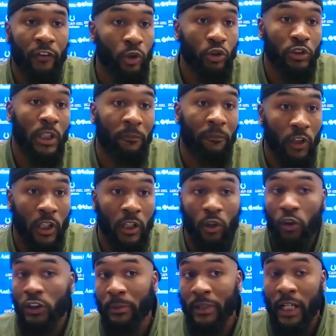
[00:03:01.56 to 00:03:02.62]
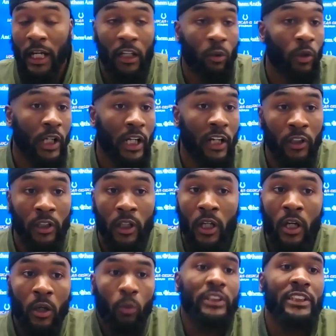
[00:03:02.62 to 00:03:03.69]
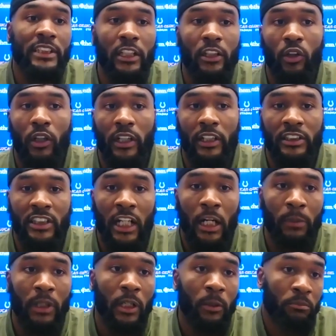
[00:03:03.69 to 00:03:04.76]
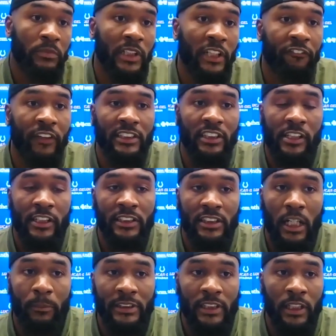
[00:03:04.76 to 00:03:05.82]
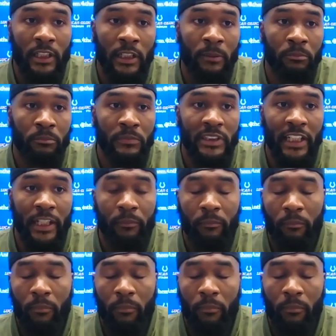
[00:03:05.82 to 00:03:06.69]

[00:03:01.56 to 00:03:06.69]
who's up front or who's behind or whatever. We just didn't do a good job defensively to stop this team.